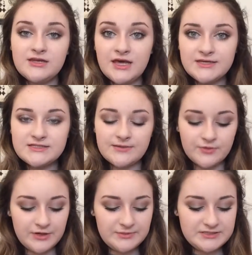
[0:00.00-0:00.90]
Next, I'm
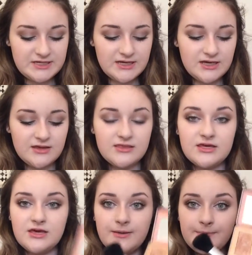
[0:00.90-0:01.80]
going to be taking
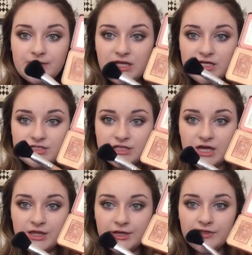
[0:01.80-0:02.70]
the blush
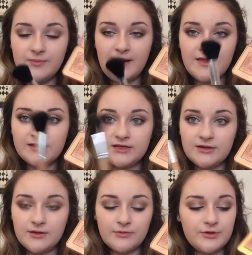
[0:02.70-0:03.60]
color in the palette
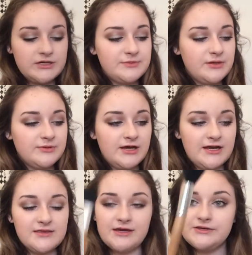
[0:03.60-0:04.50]
and I'm going to be
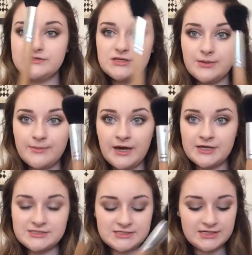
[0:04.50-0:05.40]
applying that using
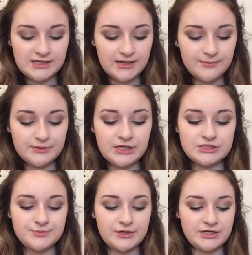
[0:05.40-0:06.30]
my Stila
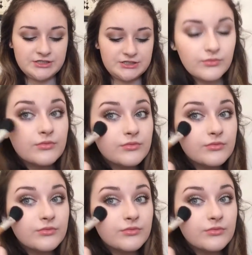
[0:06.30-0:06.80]
blush brush.